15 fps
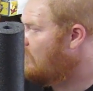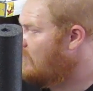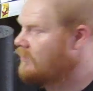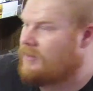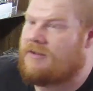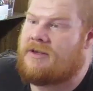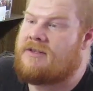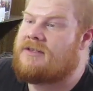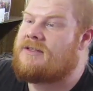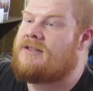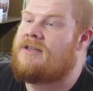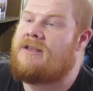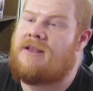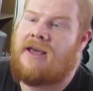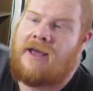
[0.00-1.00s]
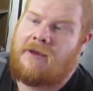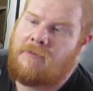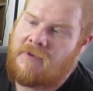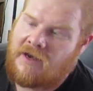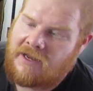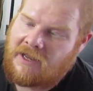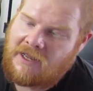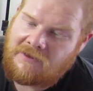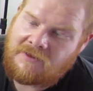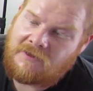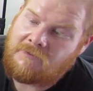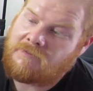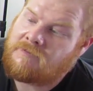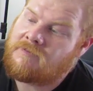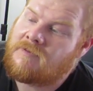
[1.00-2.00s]
well you can see that, but I got
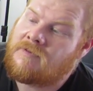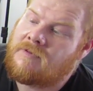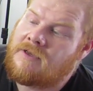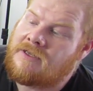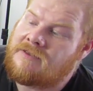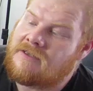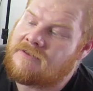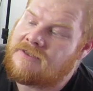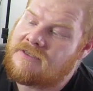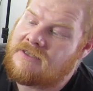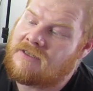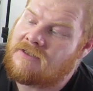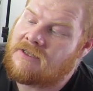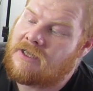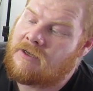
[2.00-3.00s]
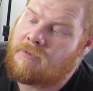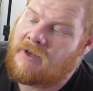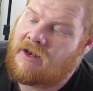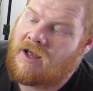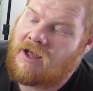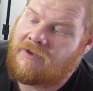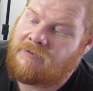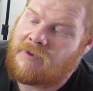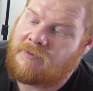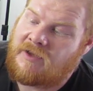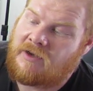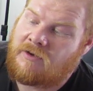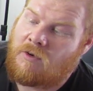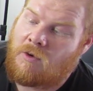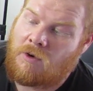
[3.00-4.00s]
so just a little bit off, maybe
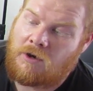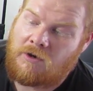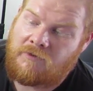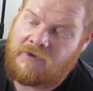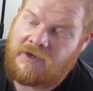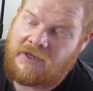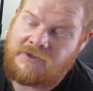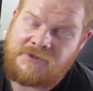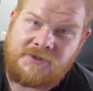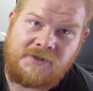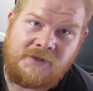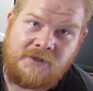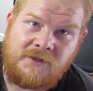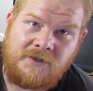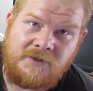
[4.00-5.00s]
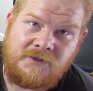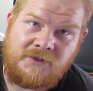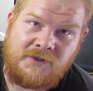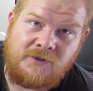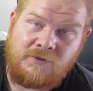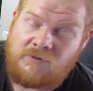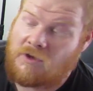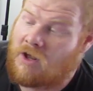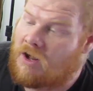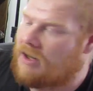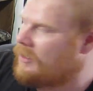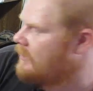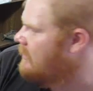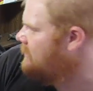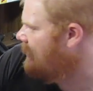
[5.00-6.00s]
1/4 of an inch too long
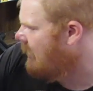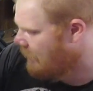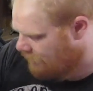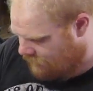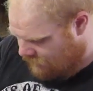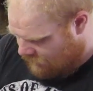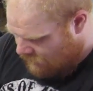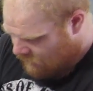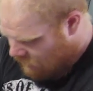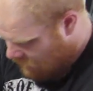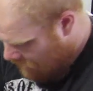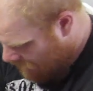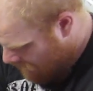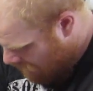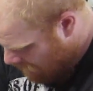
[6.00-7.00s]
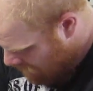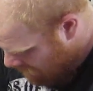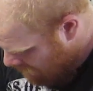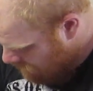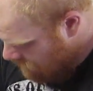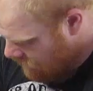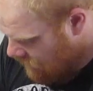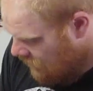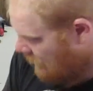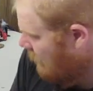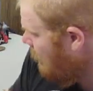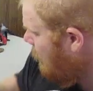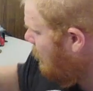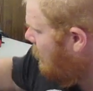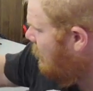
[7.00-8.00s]
at the top.
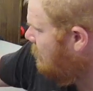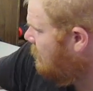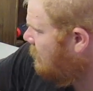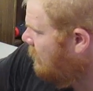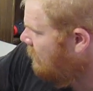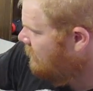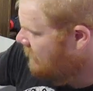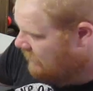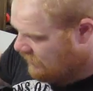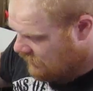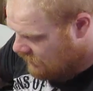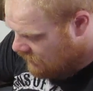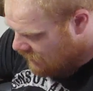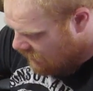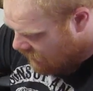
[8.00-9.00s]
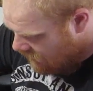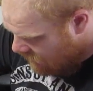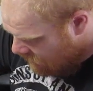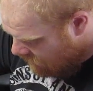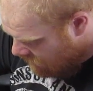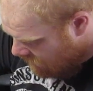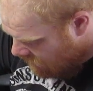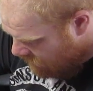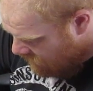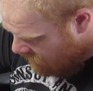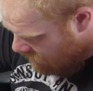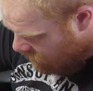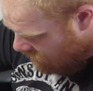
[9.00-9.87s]
And so I'm just going to kind of come in here